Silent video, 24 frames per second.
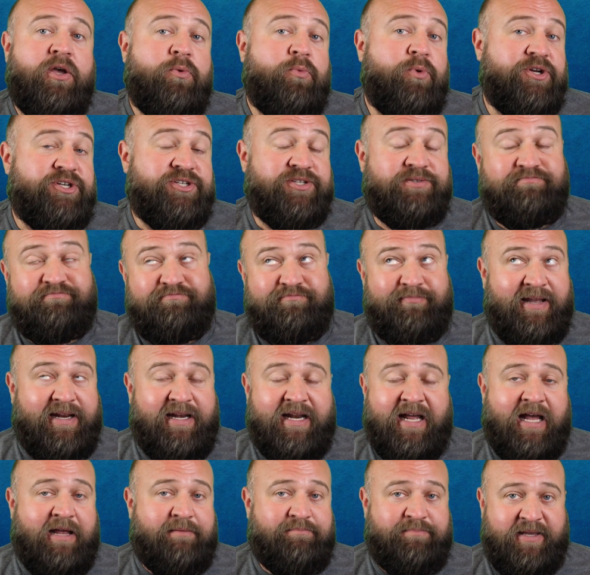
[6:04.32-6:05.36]
which may
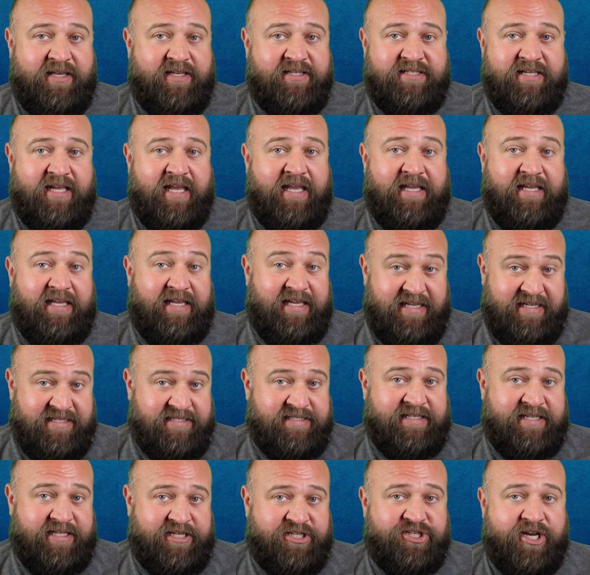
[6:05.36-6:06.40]
not be as
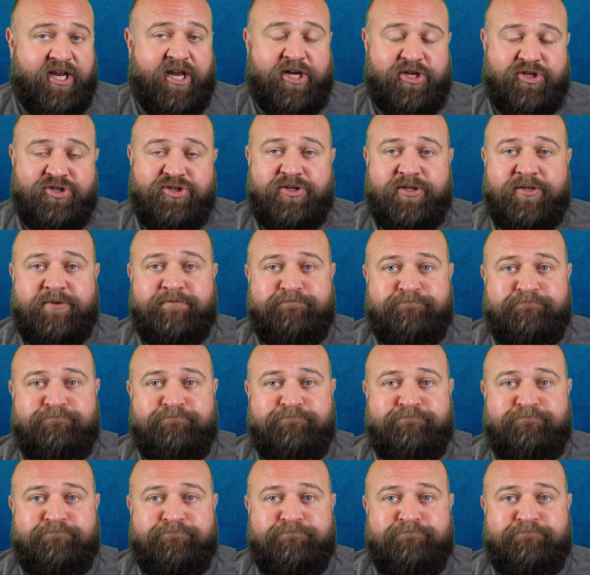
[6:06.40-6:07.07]
easily changed.